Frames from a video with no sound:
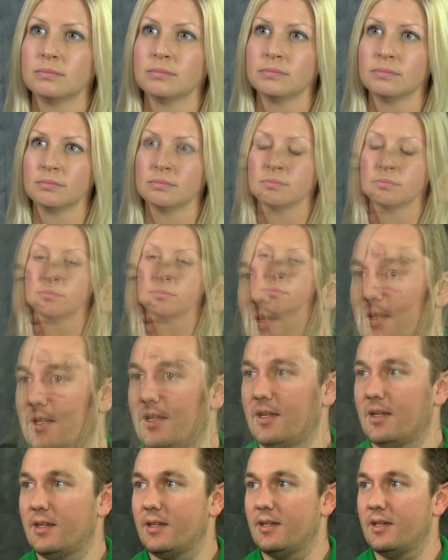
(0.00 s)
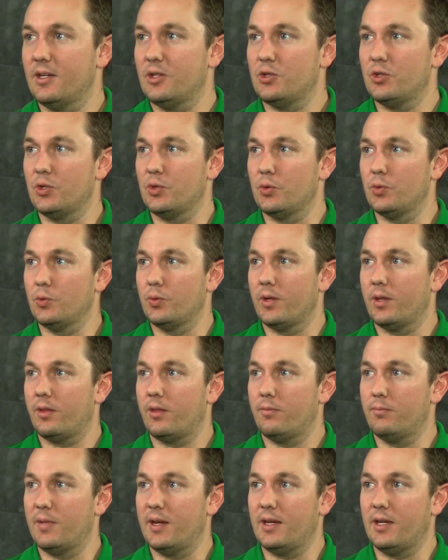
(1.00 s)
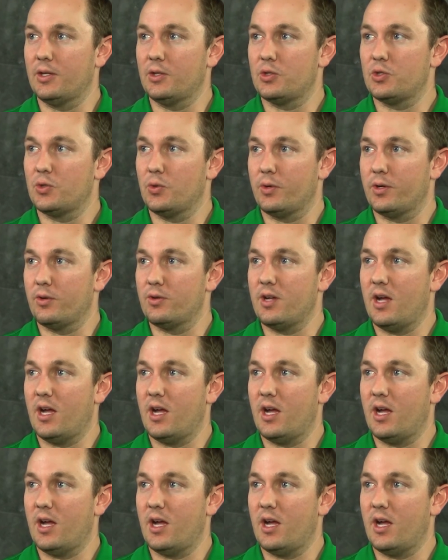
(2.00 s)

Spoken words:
There's really an issue with making sure your